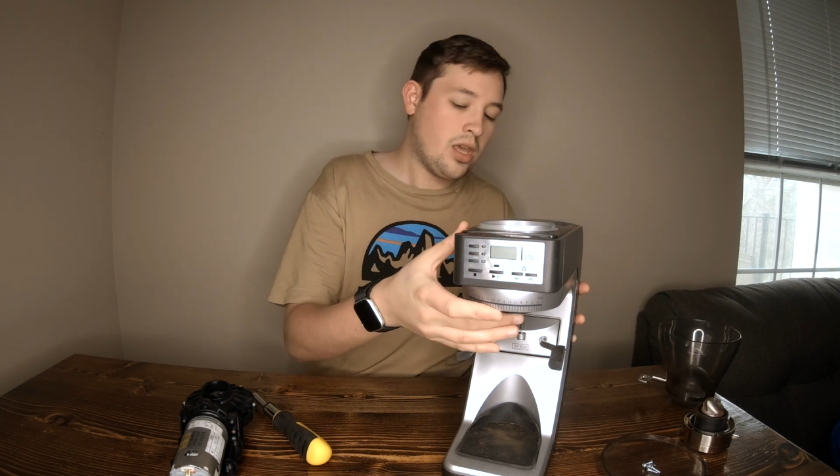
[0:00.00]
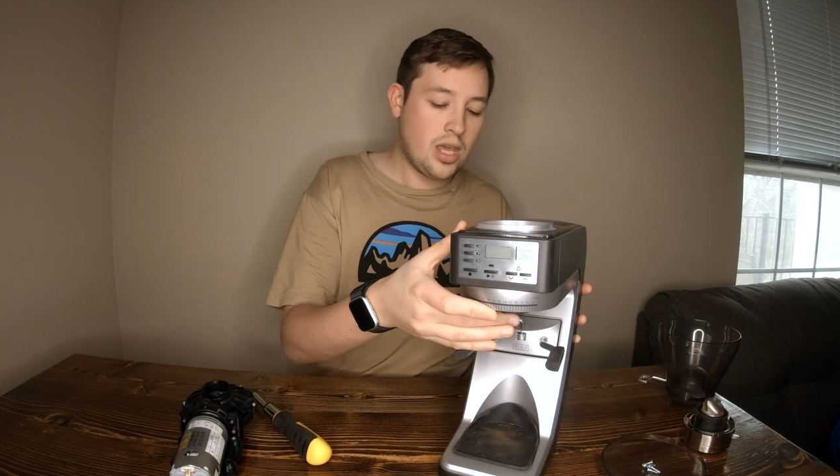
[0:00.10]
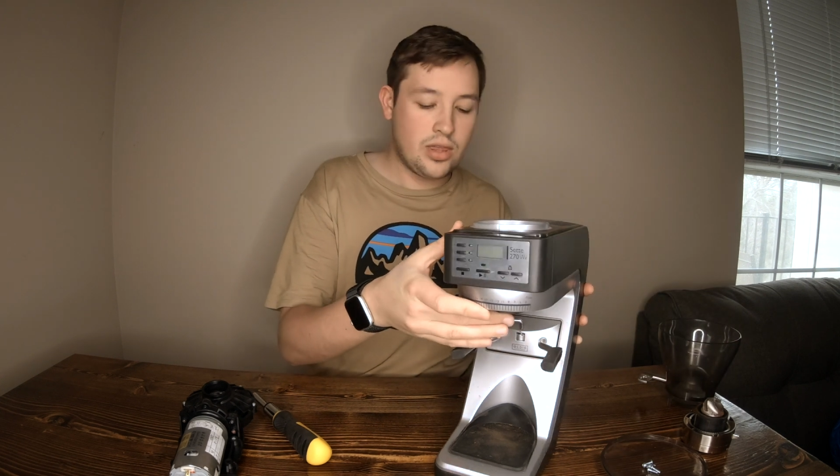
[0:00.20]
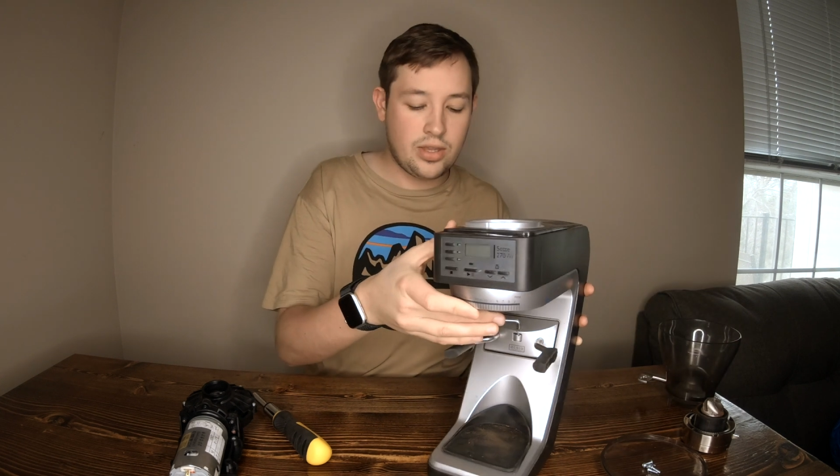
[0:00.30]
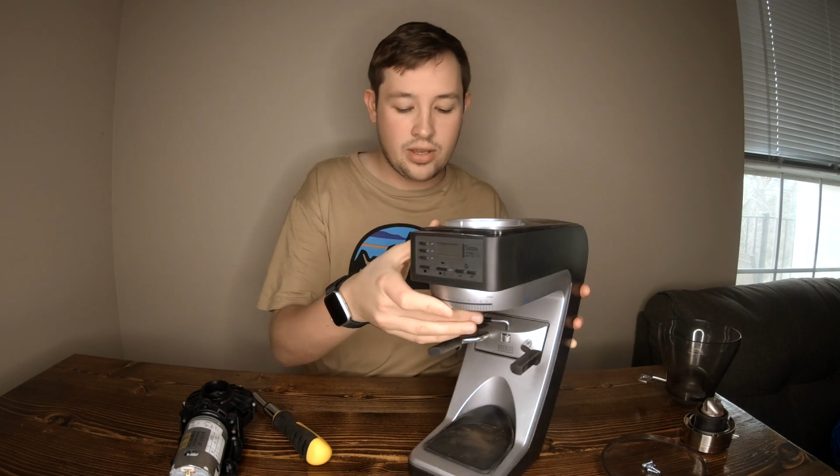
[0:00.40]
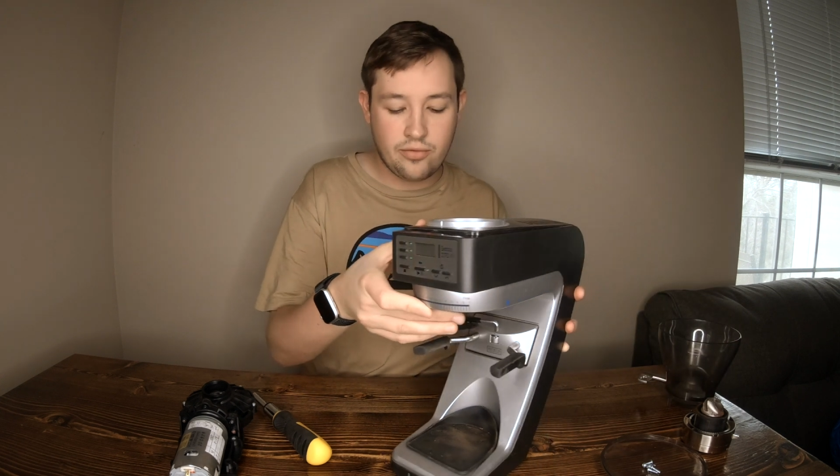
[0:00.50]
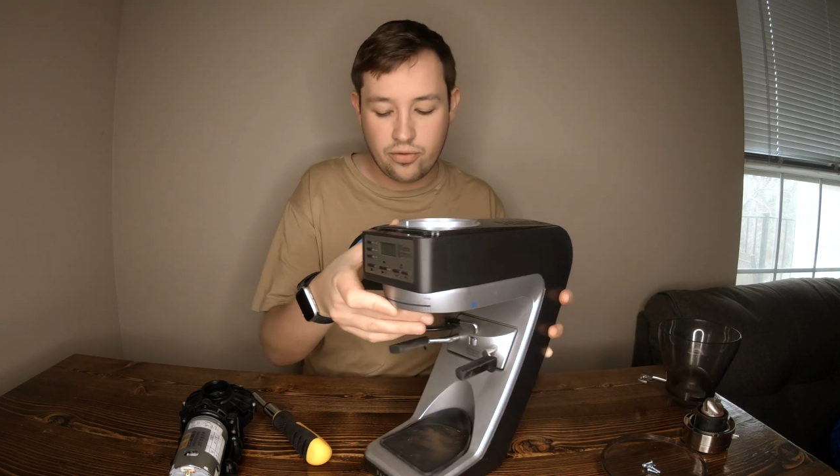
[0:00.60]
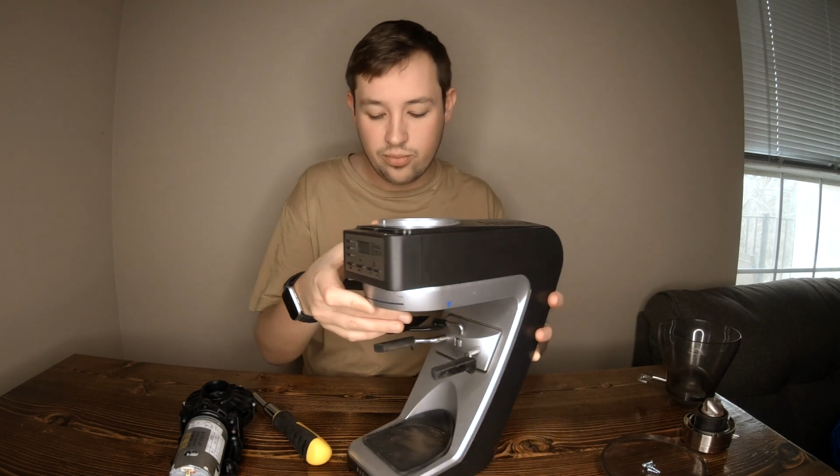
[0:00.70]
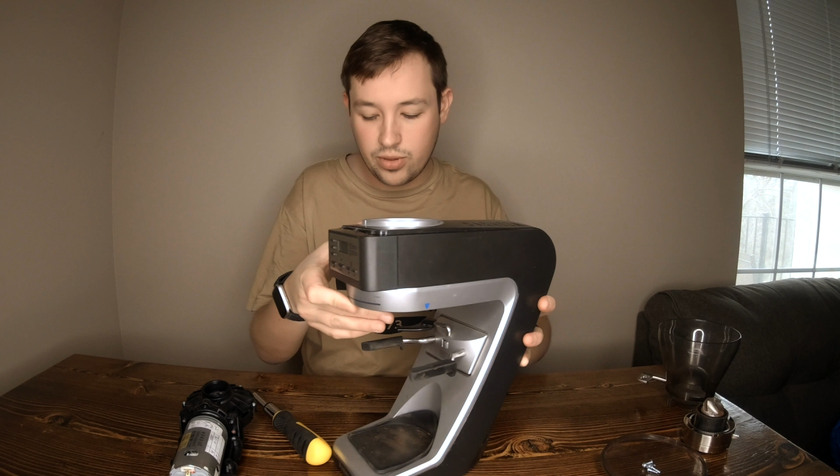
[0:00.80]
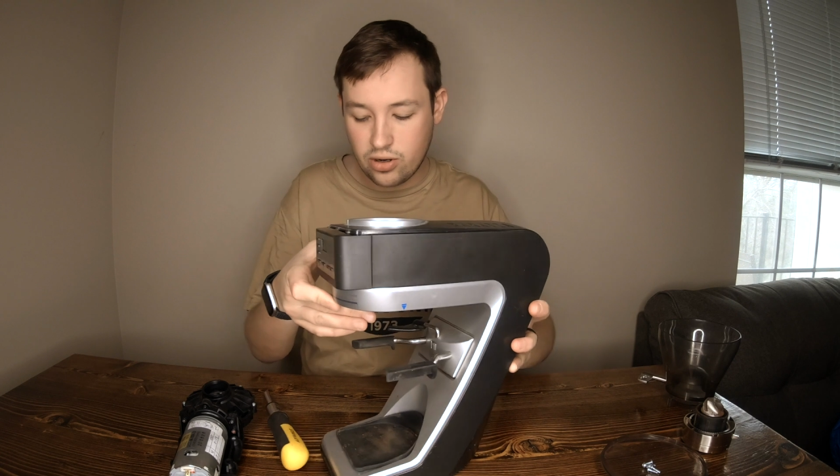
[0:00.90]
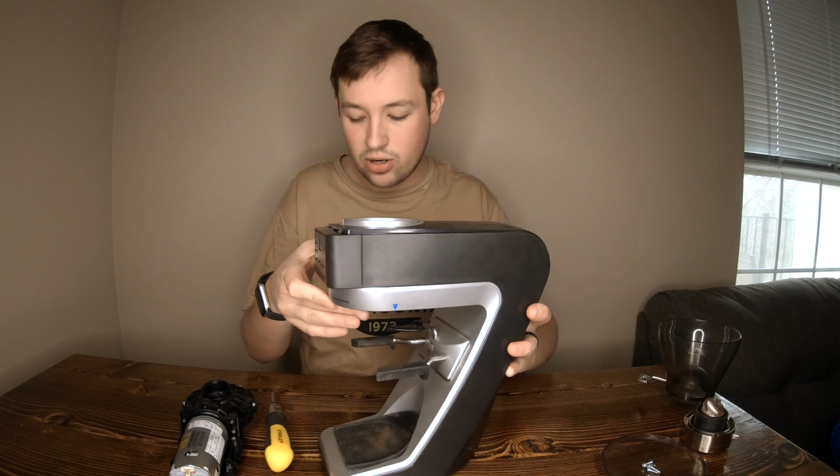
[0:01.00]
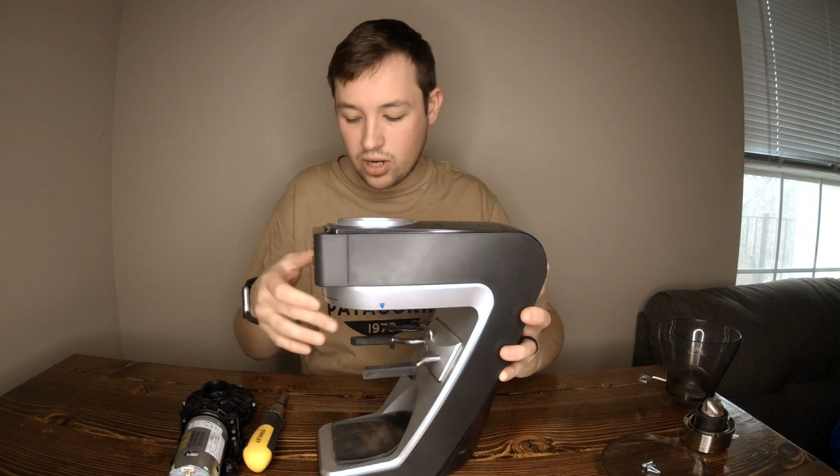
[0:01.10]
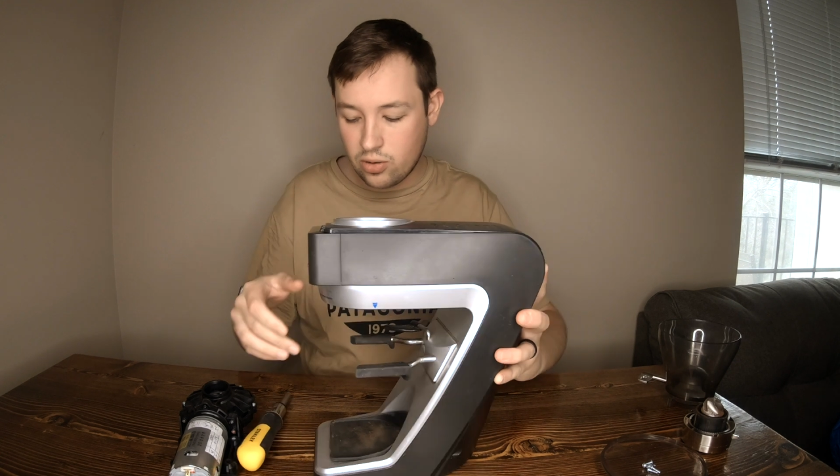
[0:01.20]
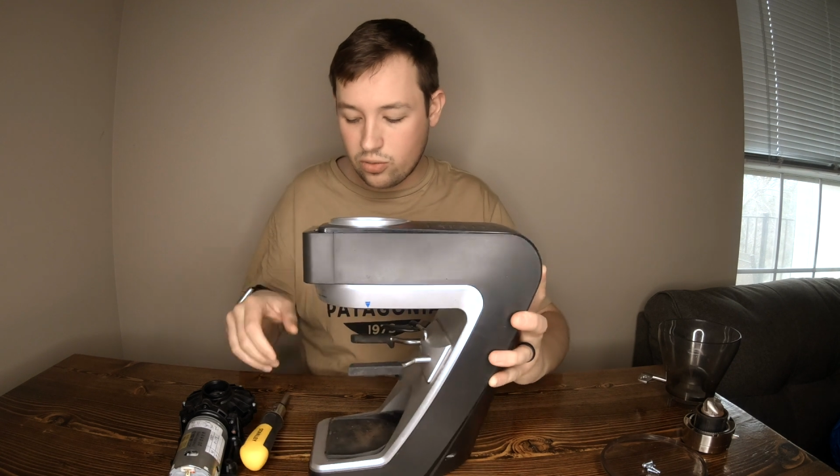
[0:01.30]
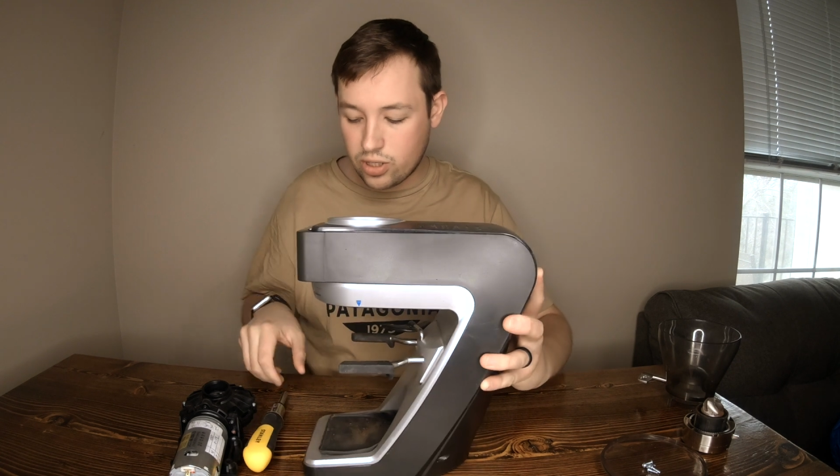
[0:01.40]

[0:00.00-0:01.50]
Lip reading: and then from there on out we're